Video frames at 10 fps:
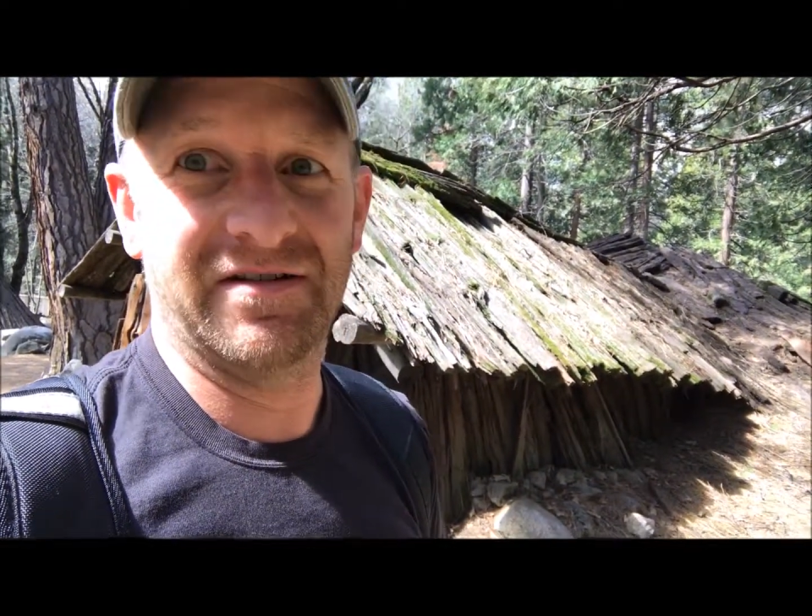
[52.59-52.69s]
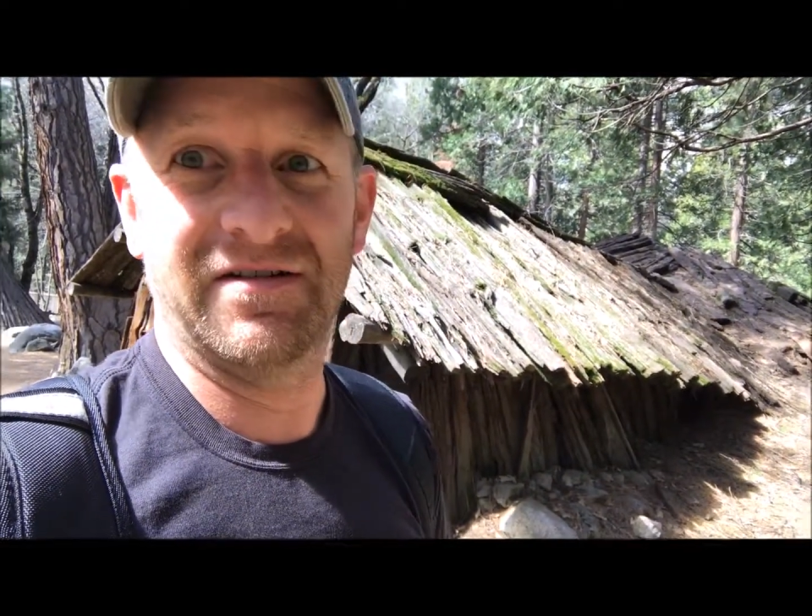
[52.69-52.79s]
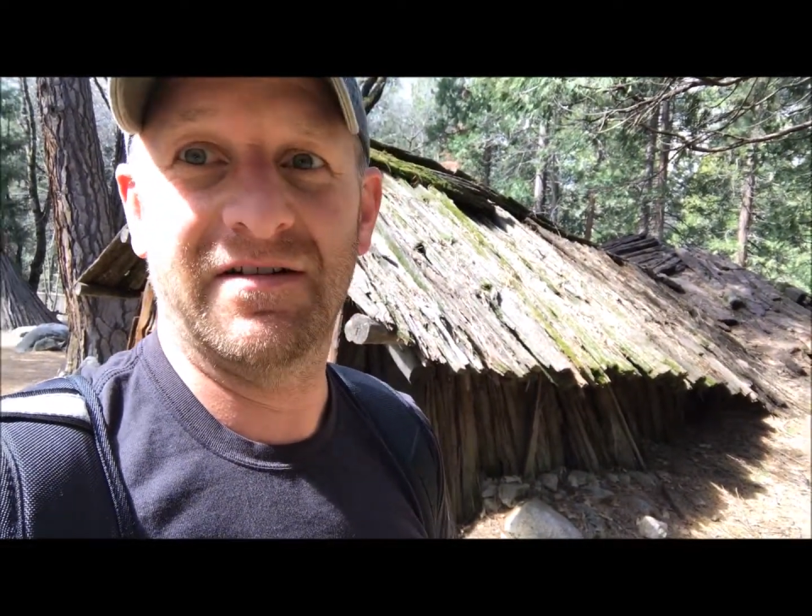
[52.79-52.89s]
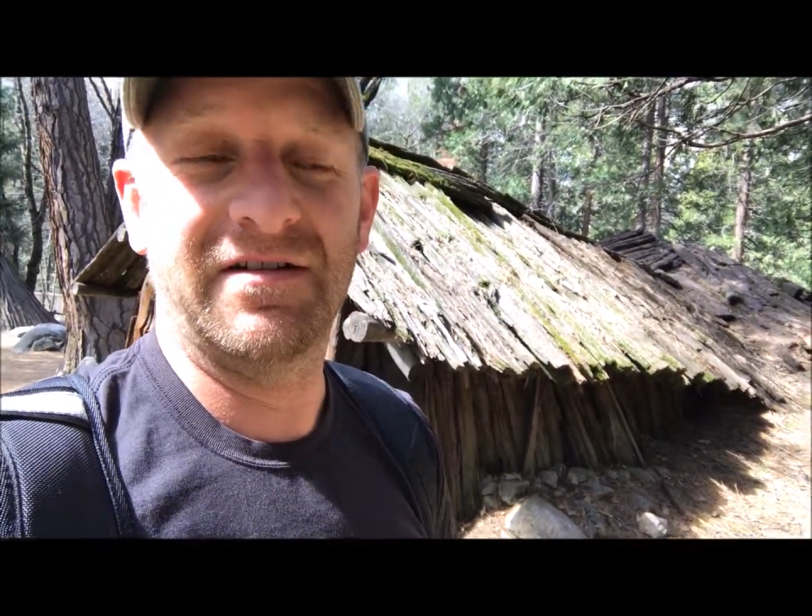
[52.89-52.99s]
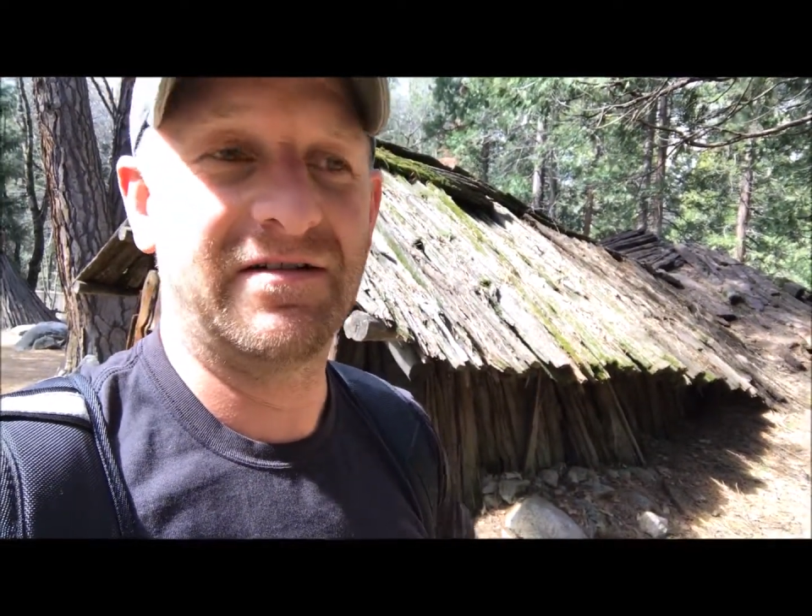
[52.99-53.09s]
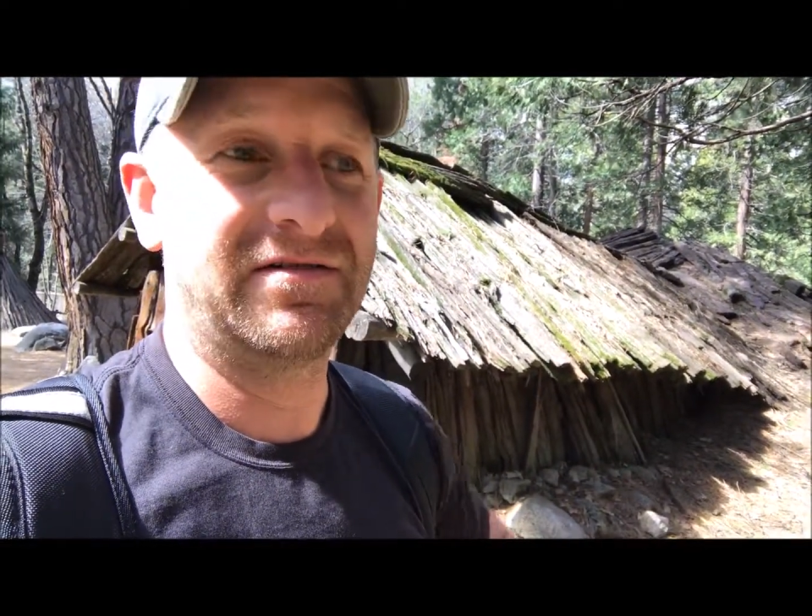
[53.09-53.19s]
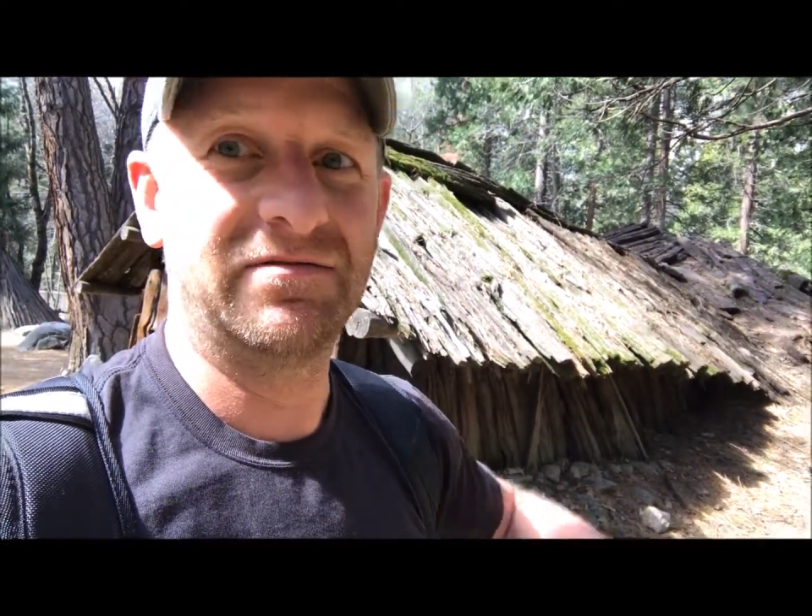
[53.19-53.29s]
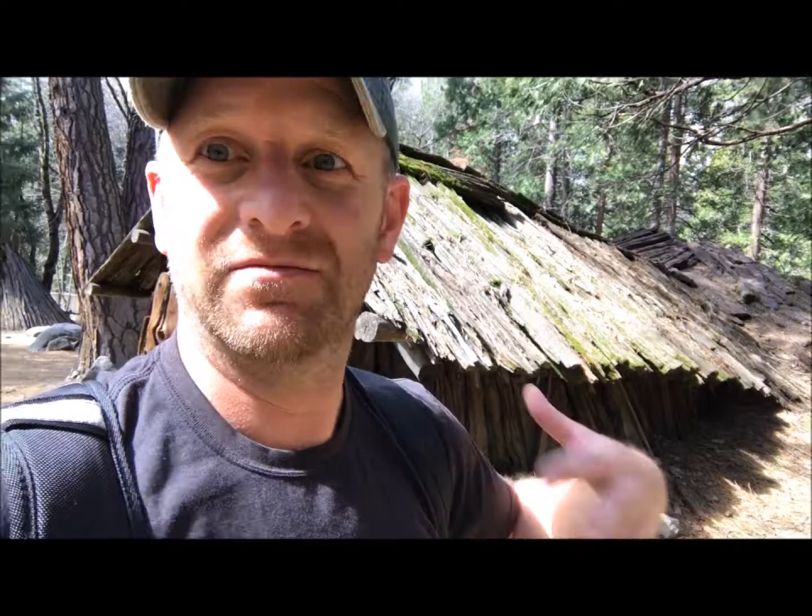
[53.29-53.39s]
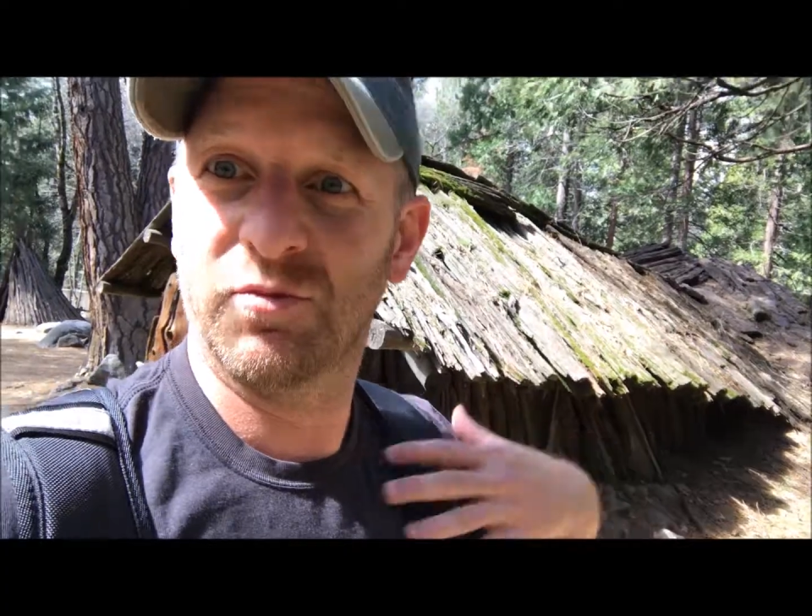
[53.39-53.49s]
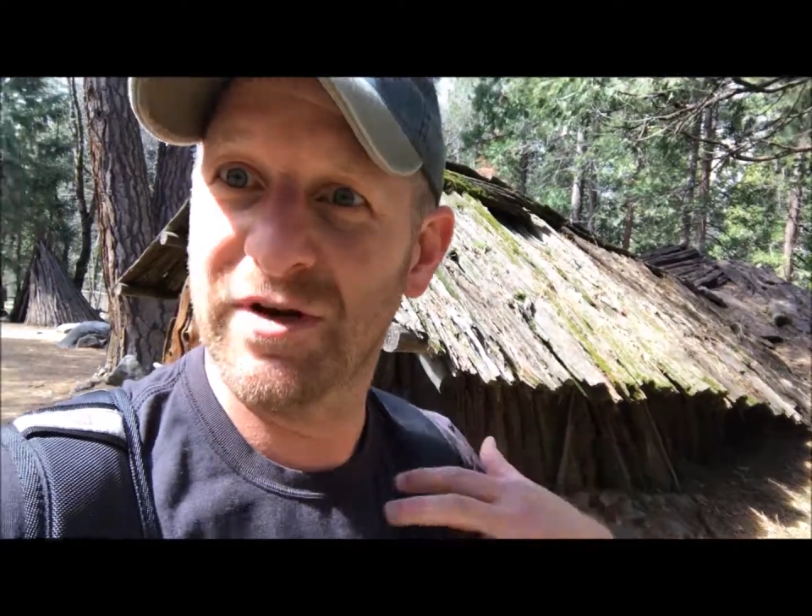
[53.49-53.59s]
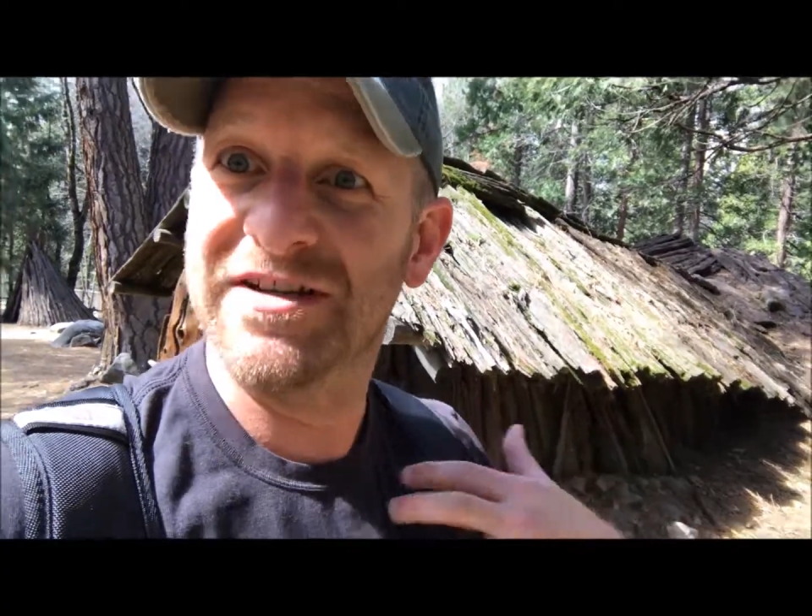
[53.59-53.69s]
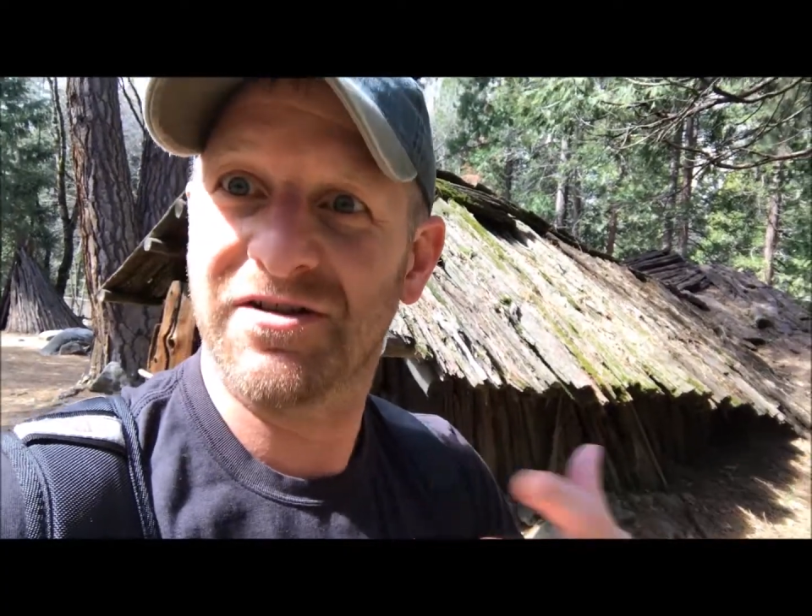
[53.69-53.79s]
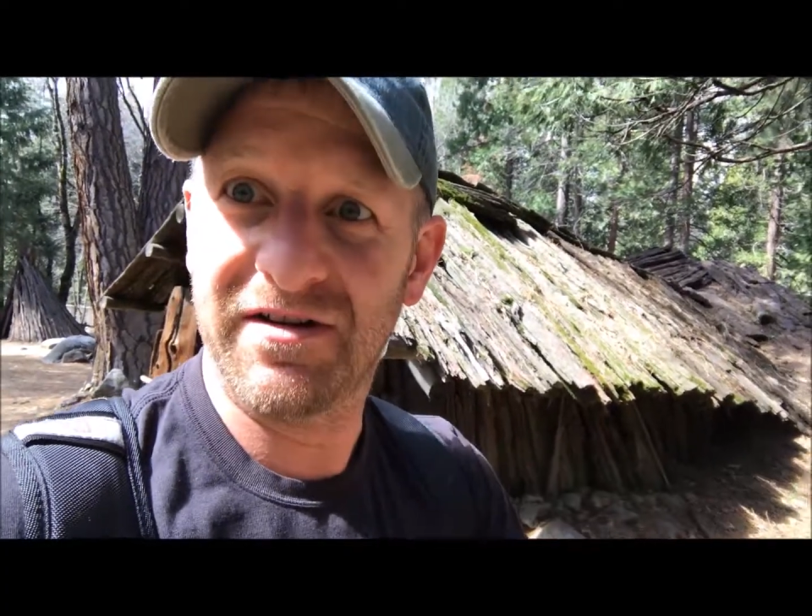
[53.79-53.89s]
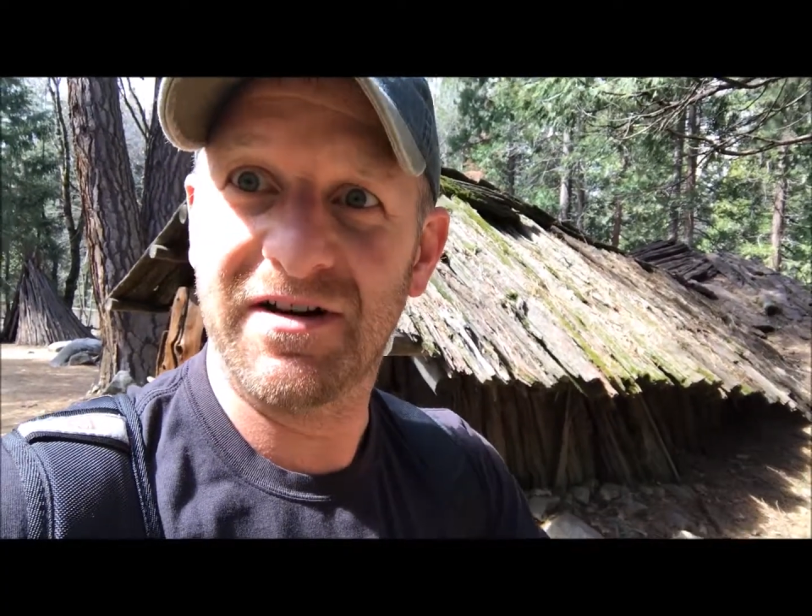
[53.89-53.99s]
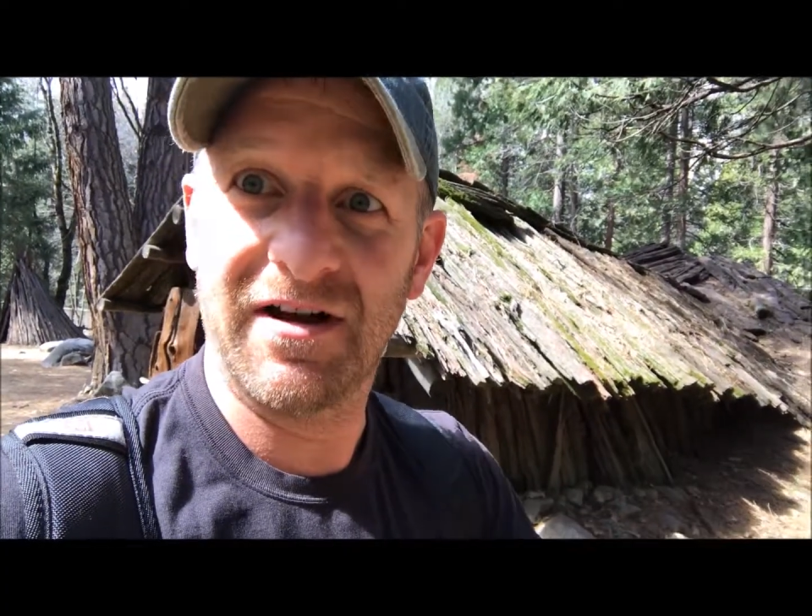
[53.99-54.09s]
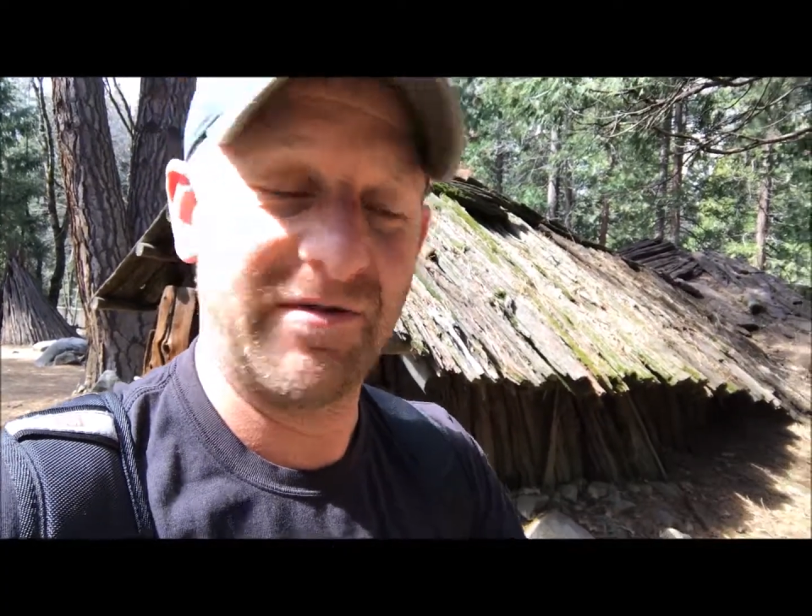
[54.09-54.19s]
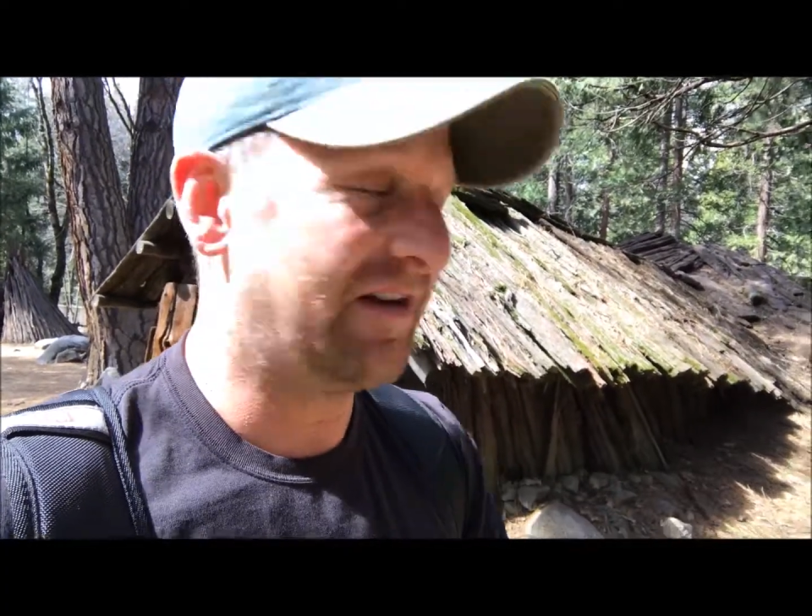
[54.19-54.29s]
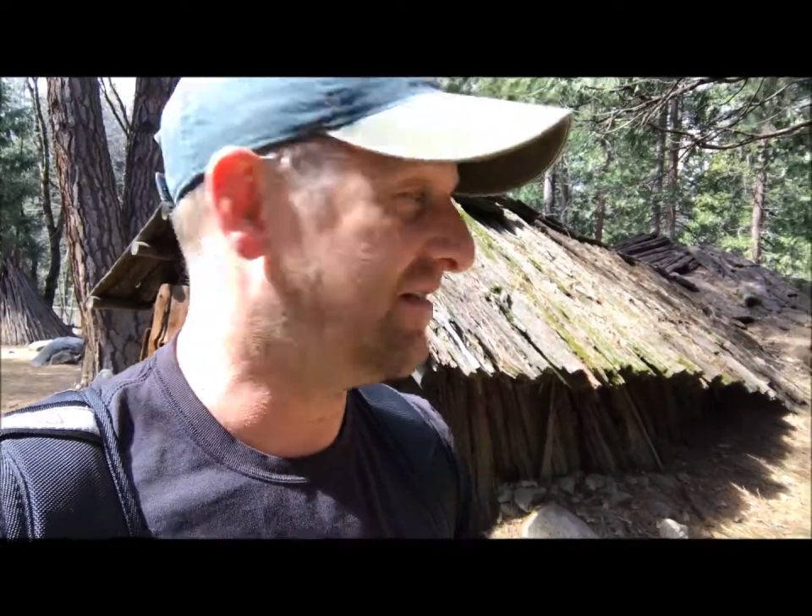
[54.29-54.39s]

and we started to come